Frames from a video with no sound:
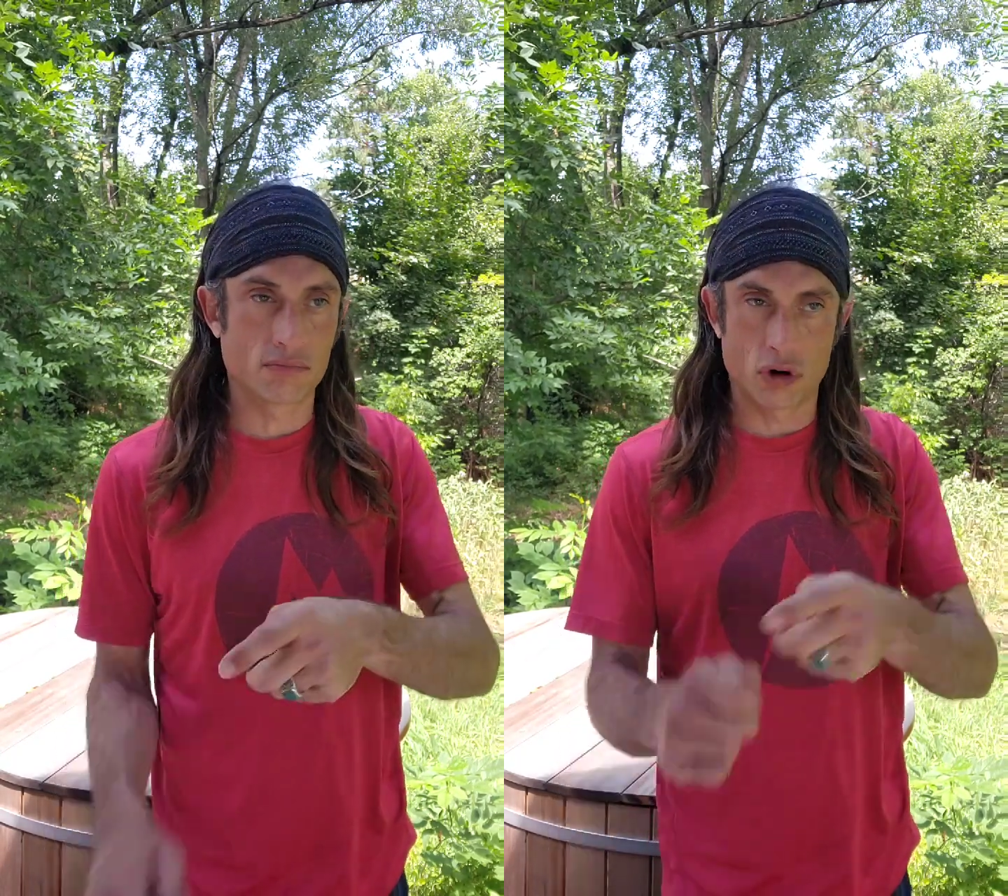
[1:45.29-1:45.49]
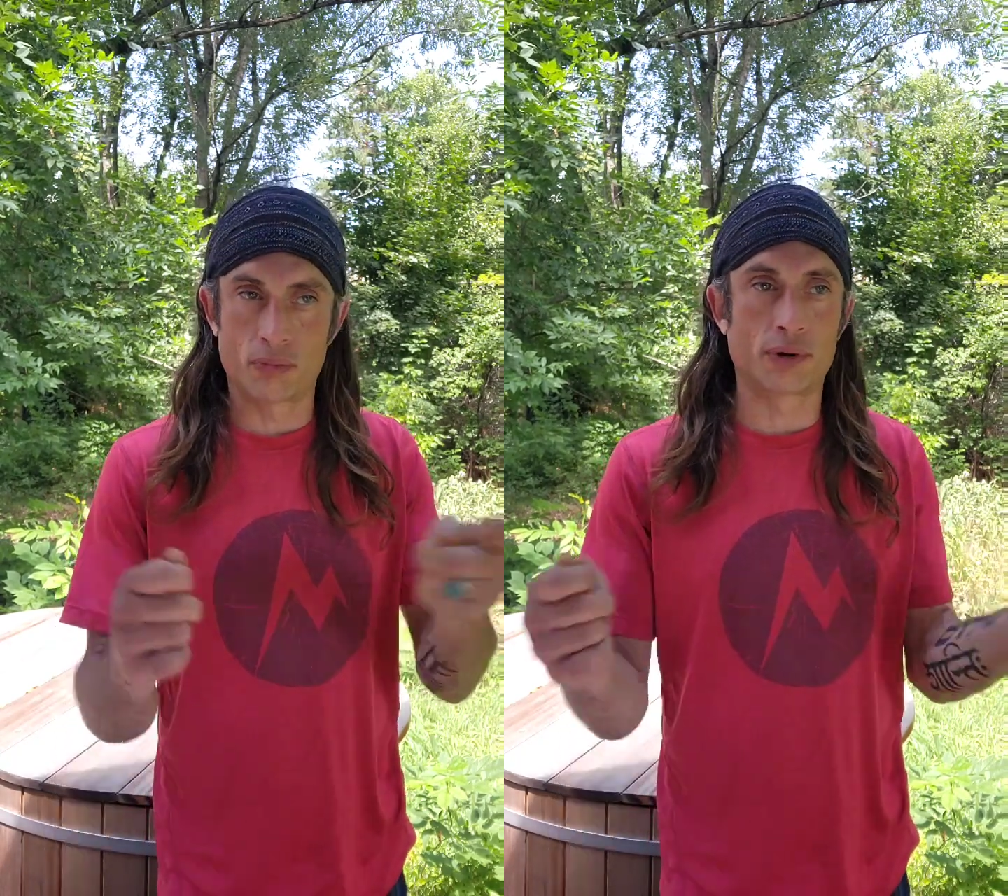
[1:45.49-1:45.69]

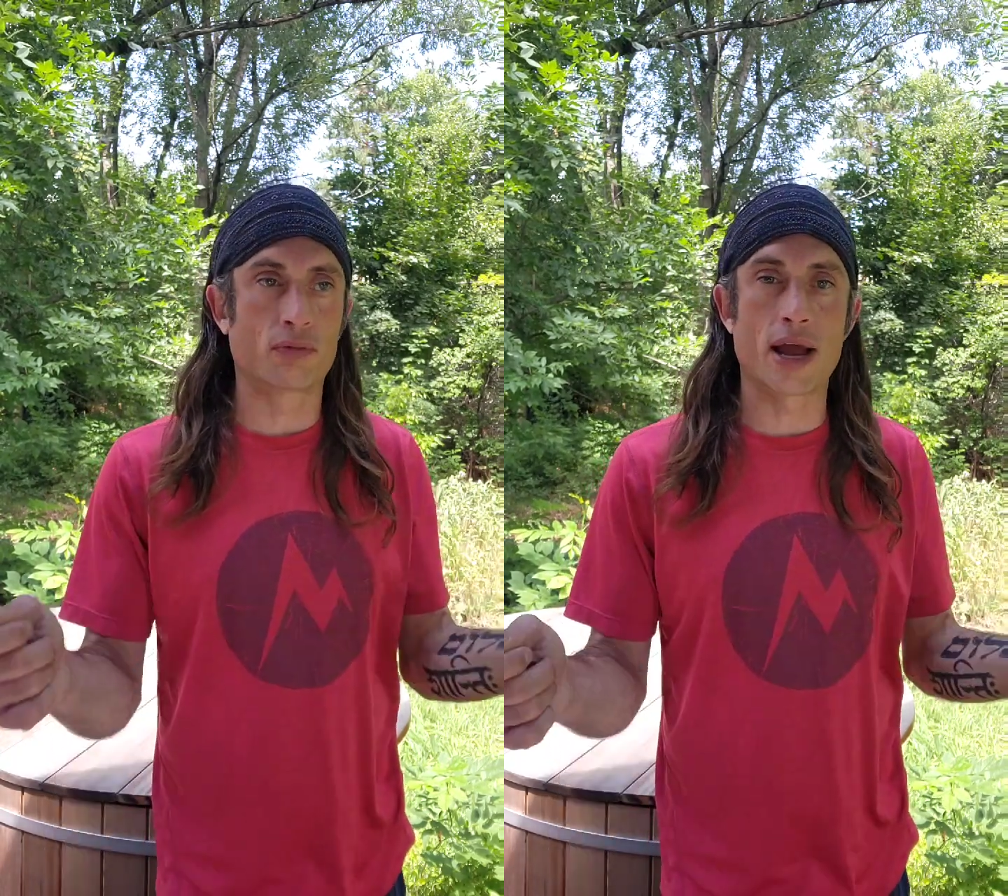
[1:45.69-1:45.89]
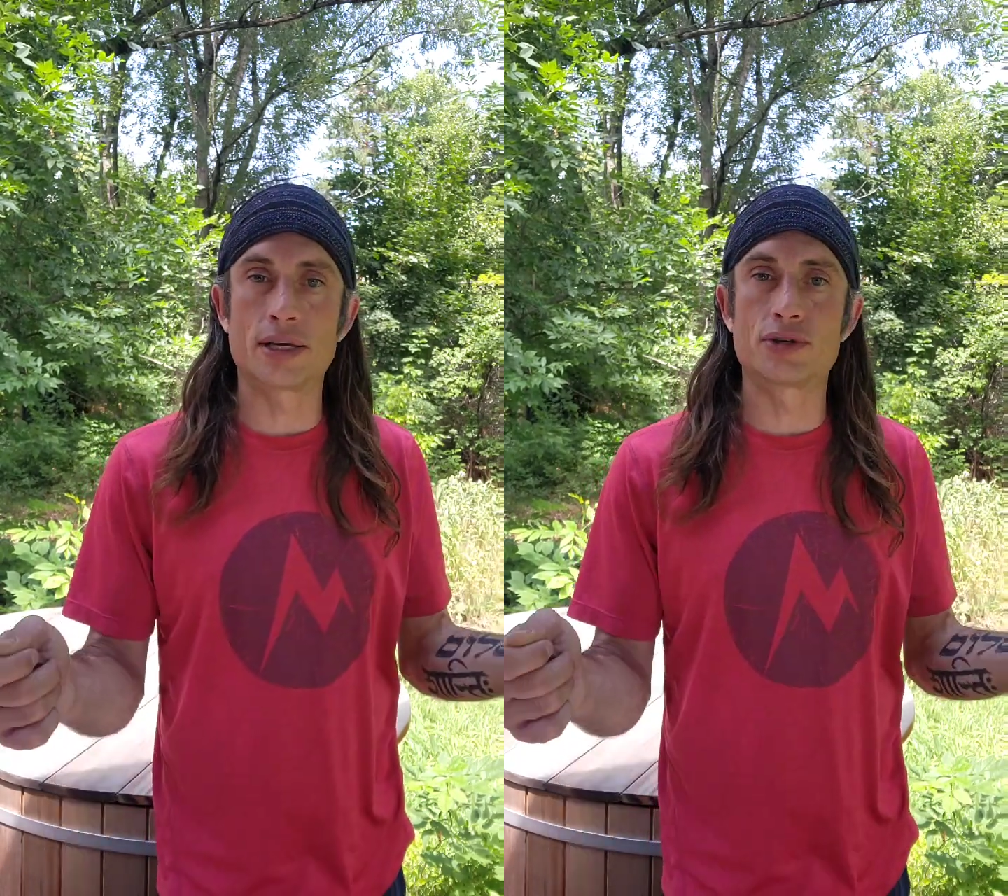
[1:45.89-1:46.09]

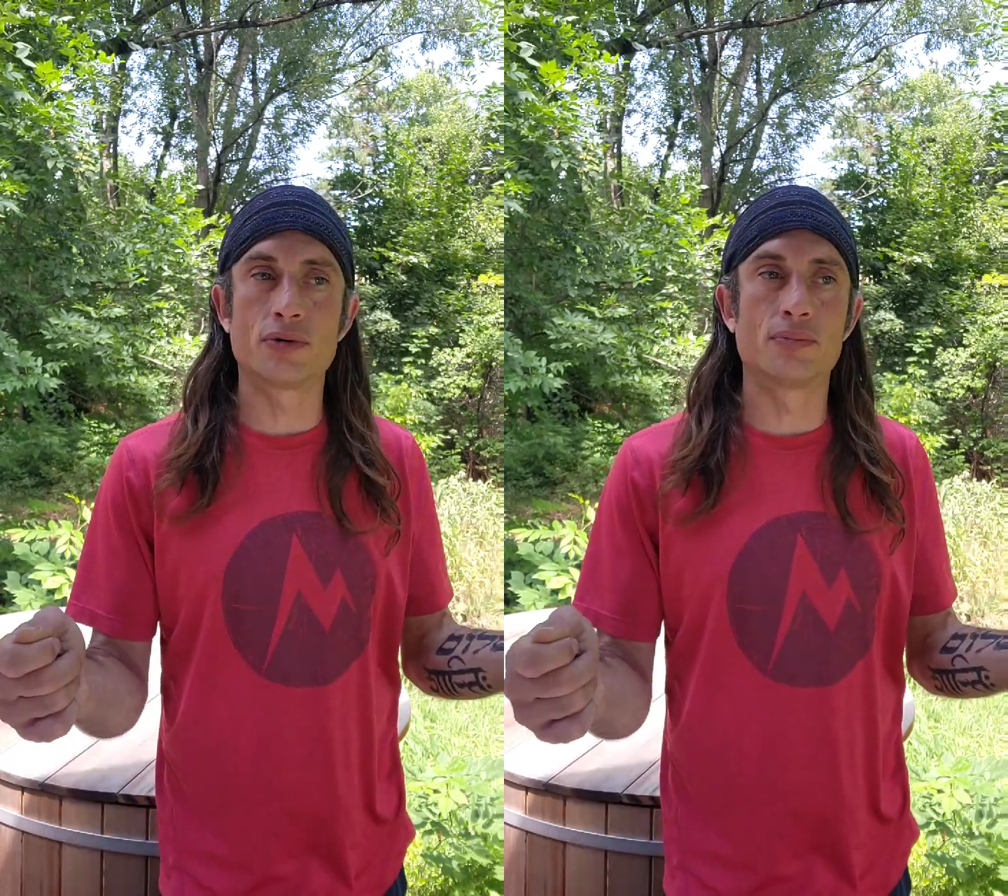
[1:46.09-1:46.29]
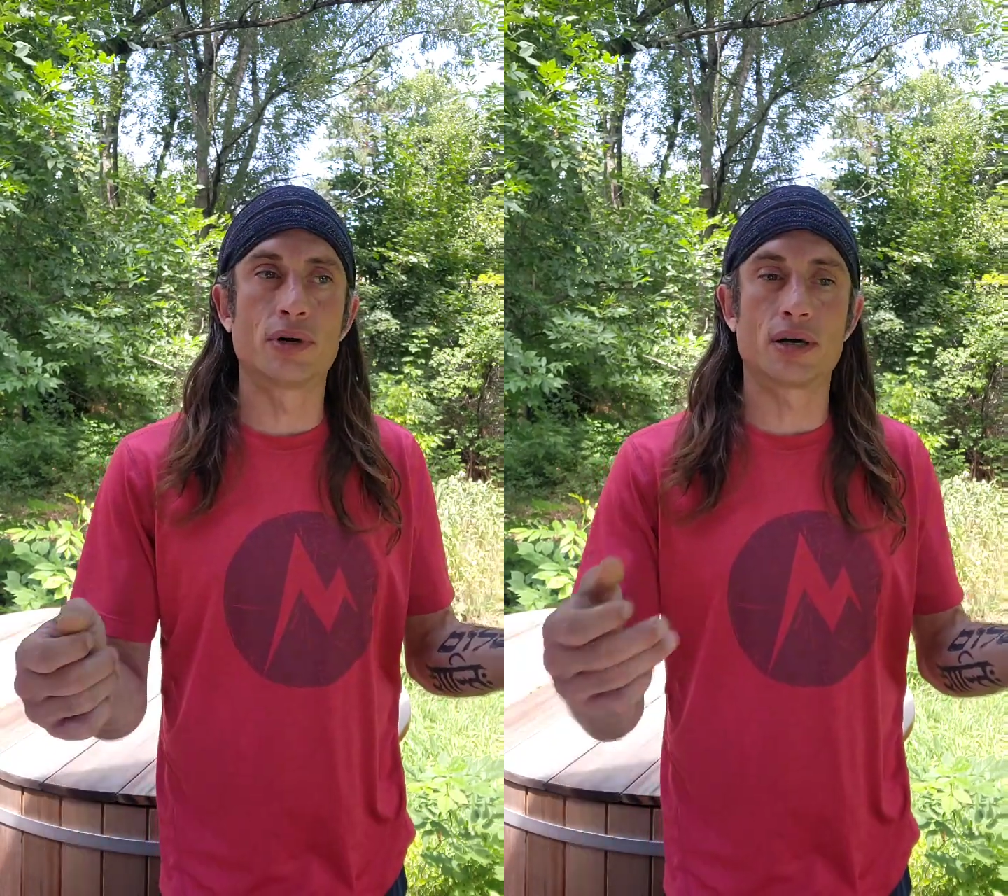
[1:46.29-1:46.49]
opened right
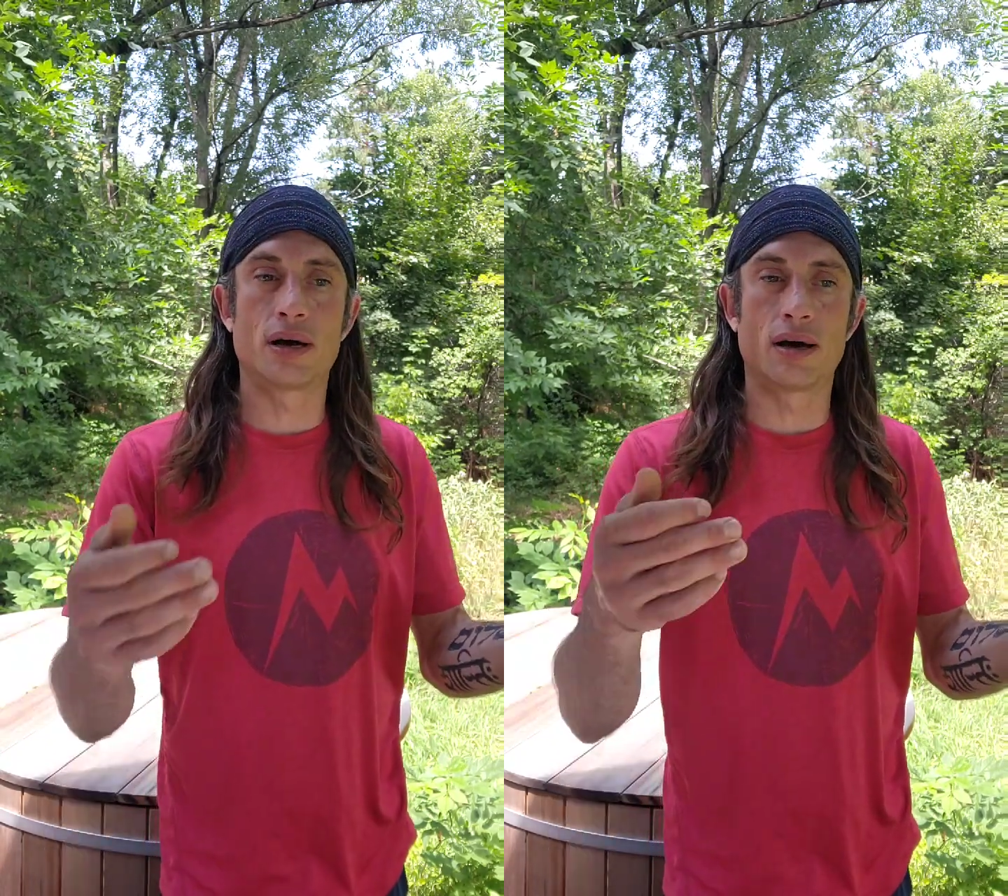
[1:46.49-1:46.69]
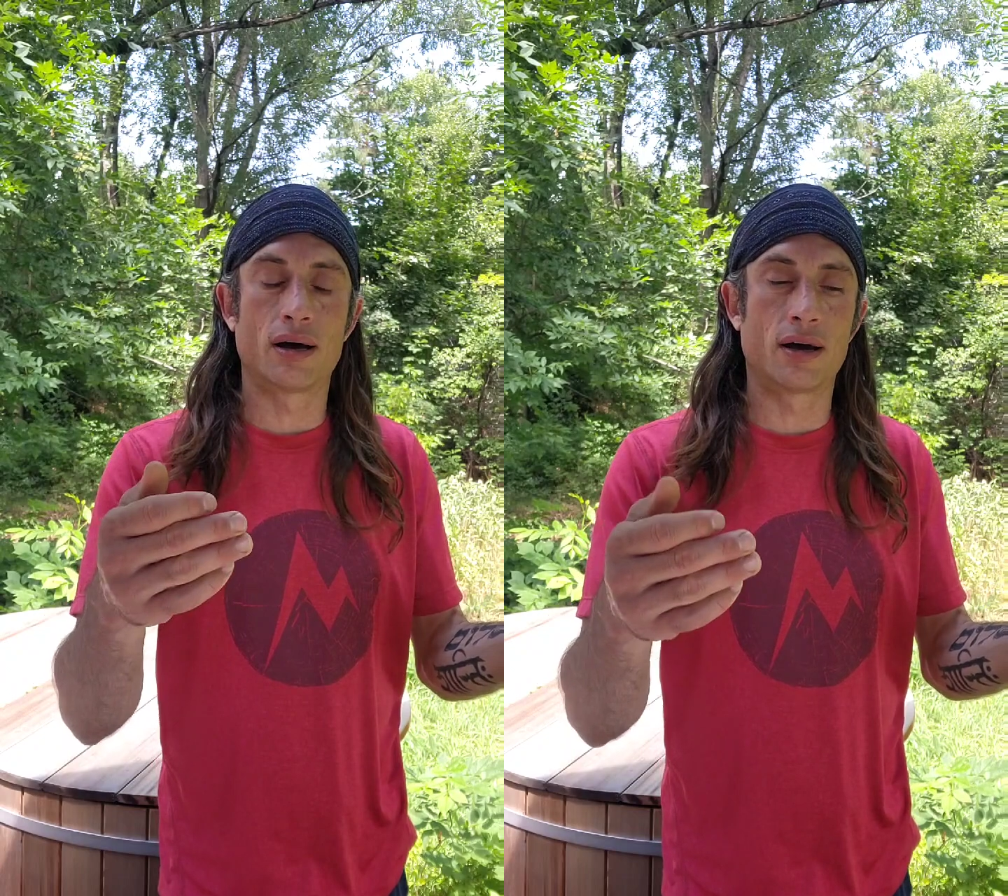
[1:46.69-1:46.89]
to a
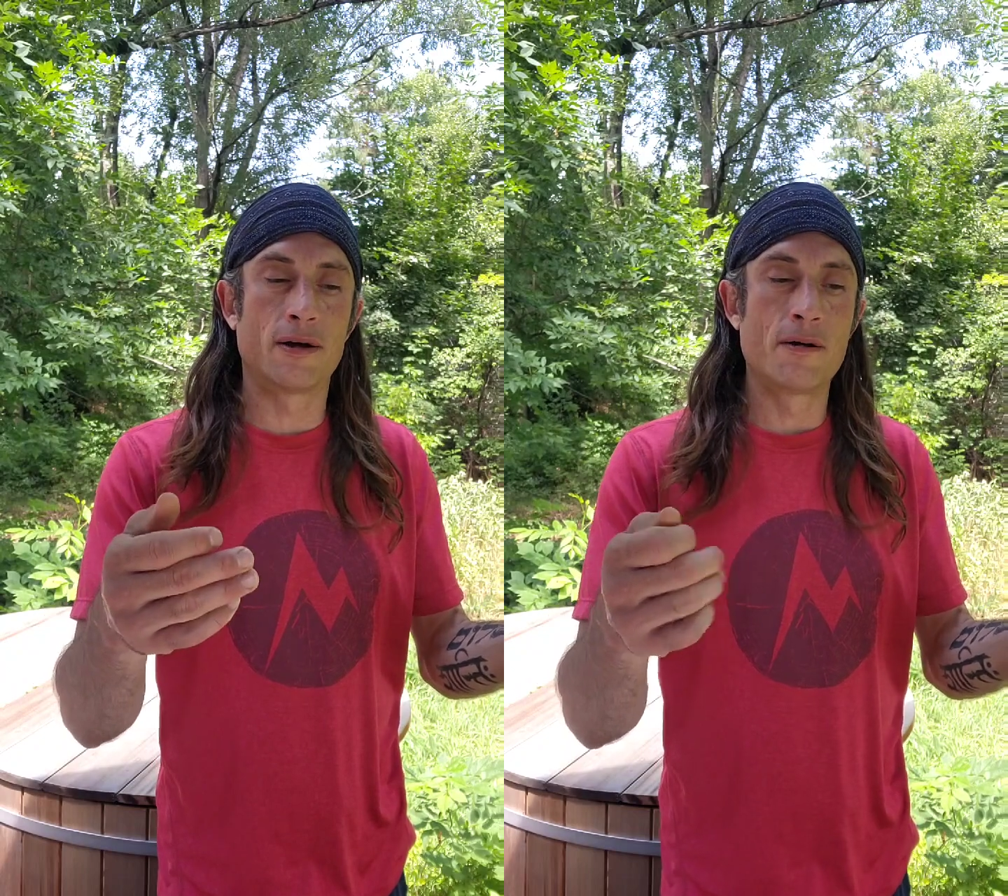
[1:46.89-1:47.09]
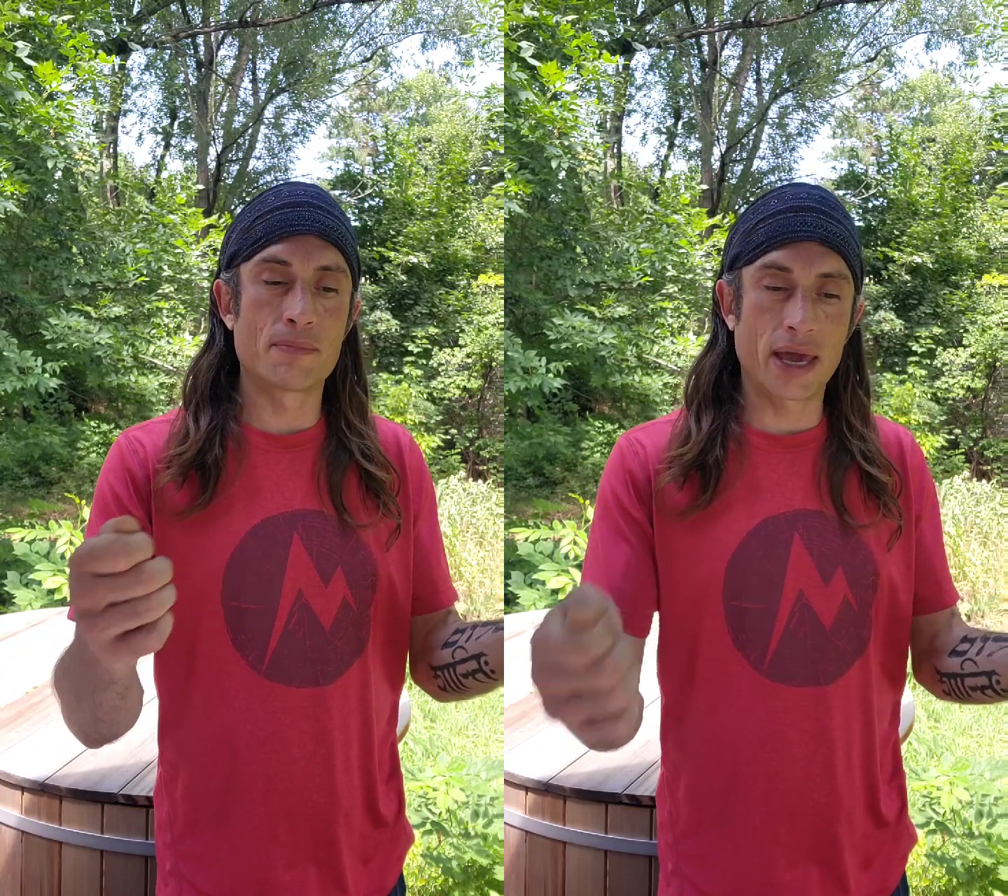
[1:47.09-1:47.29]
book,